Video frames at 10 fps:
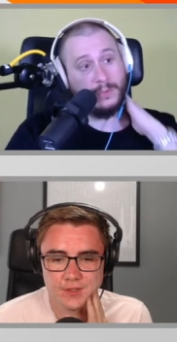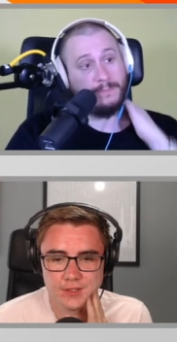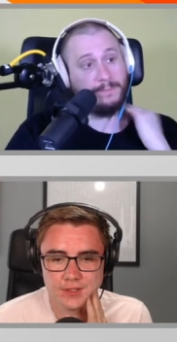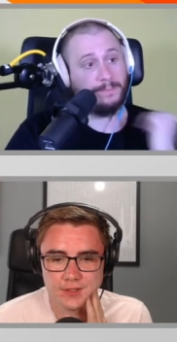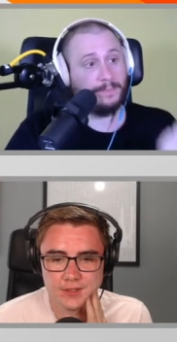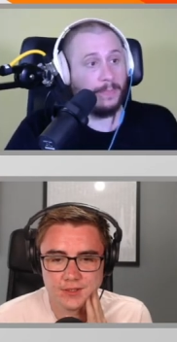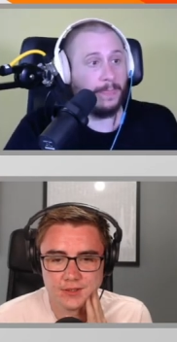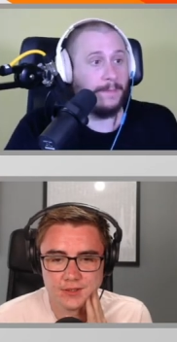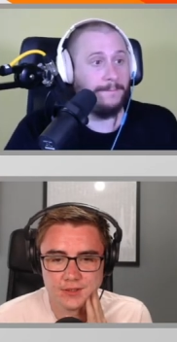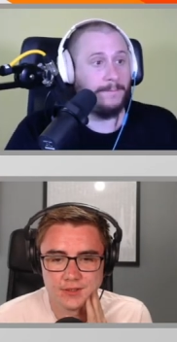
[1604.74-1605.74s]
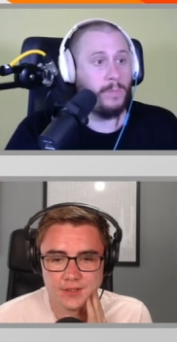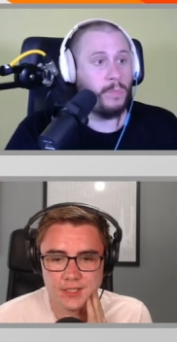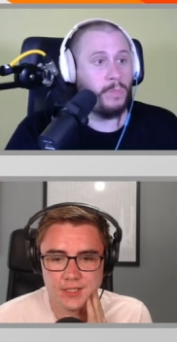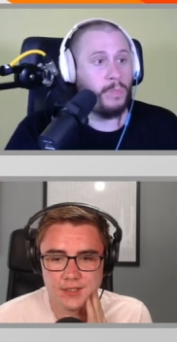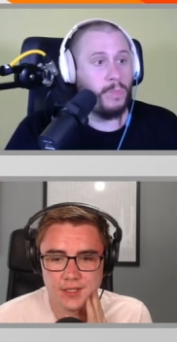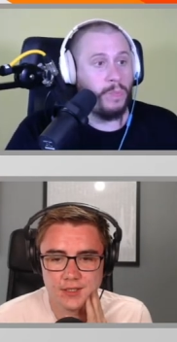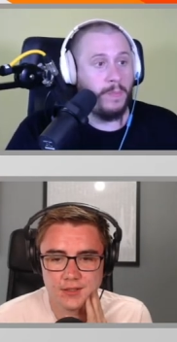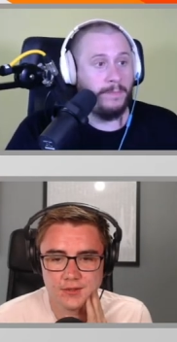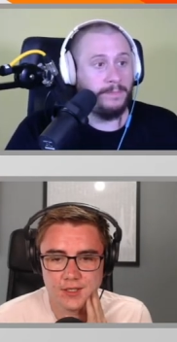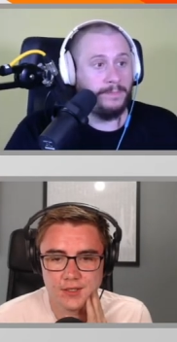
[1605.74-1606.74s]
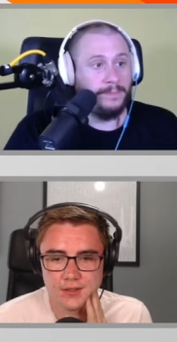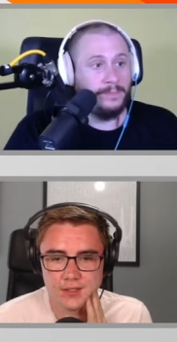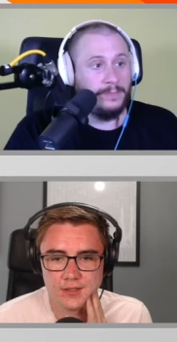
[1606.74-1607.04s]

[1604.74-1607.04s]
Speaker 1: Uh, 15 now. Like